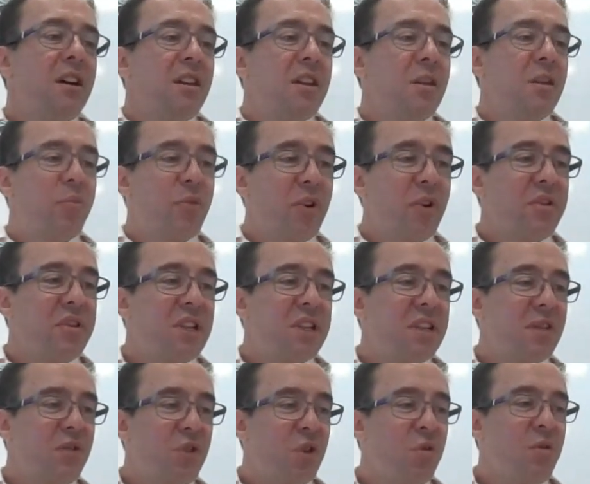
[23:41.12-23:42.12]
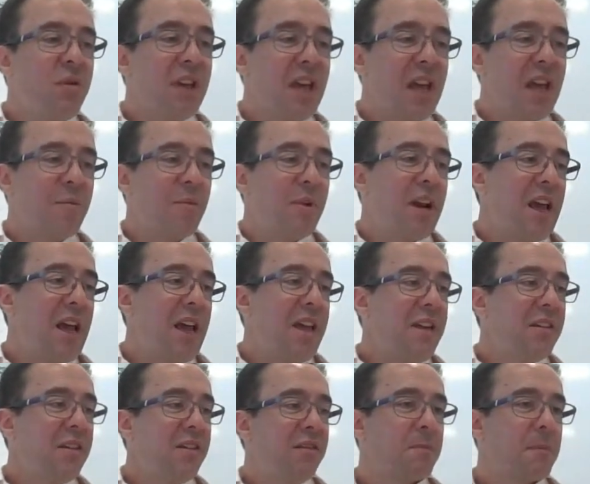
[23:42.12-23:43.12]
the process of doing
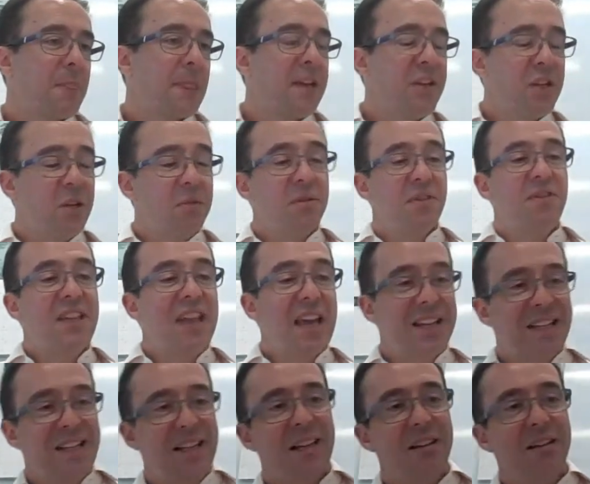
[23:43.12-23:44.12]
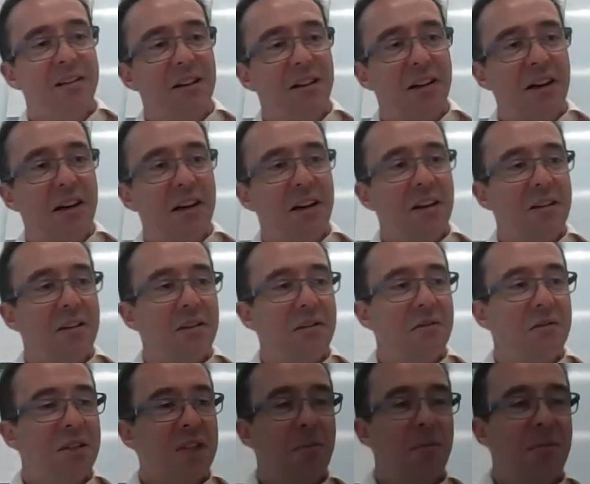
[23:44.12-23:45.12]
m&a in terms of getting
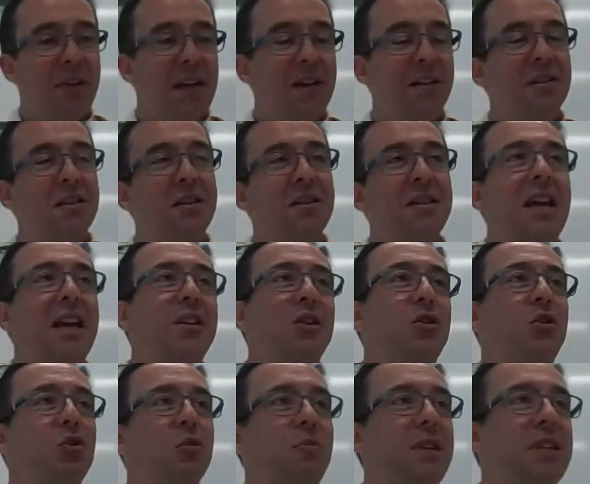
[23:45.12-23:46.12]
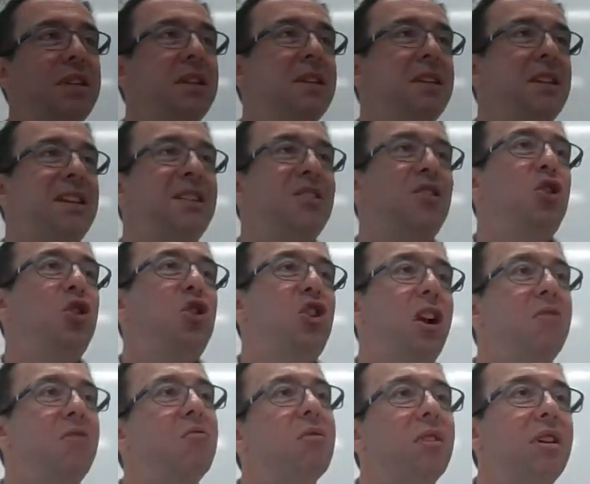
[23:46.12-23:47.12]
something else attached to your business is
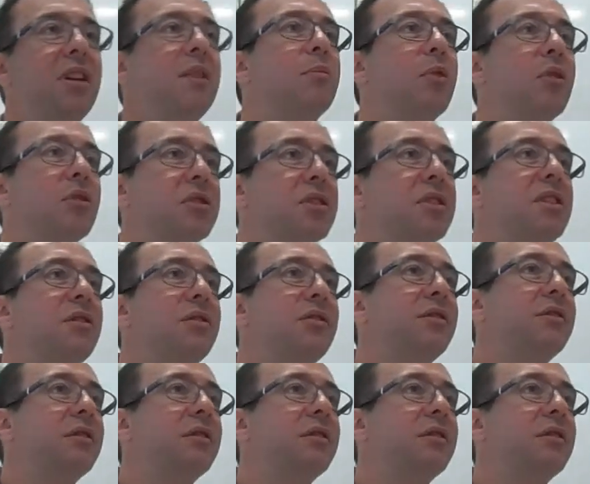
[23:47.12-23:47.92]
generally positive